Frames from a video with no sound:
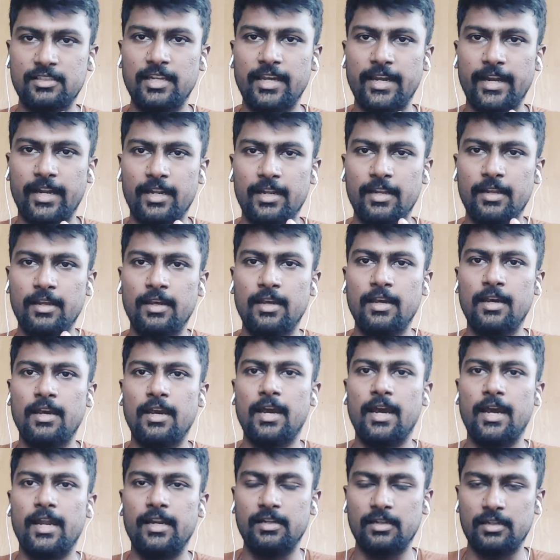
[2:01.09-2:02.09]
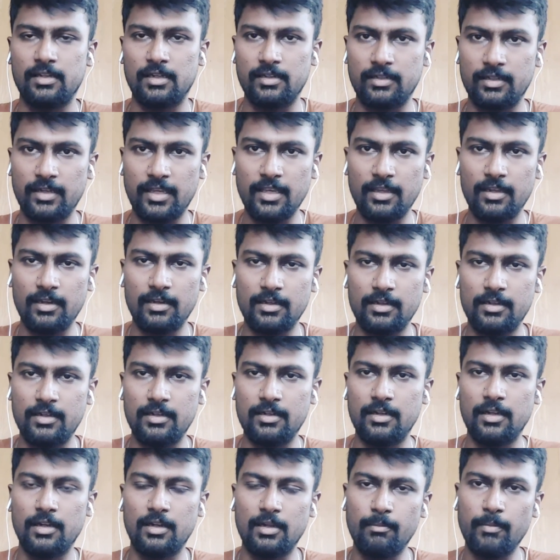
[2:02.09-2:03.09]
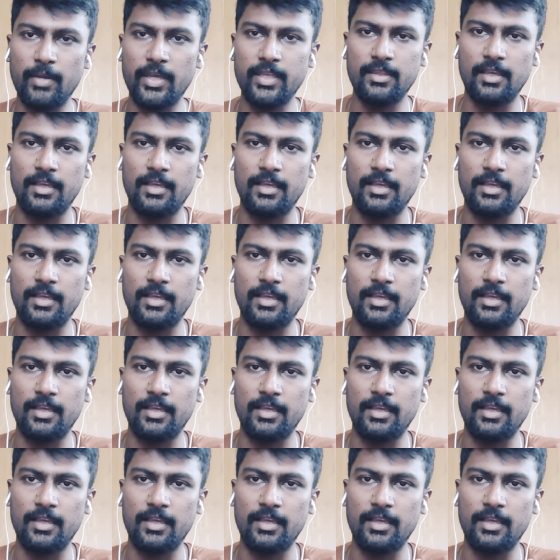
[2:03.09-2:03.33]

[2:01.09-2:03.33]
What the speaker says: slide and determine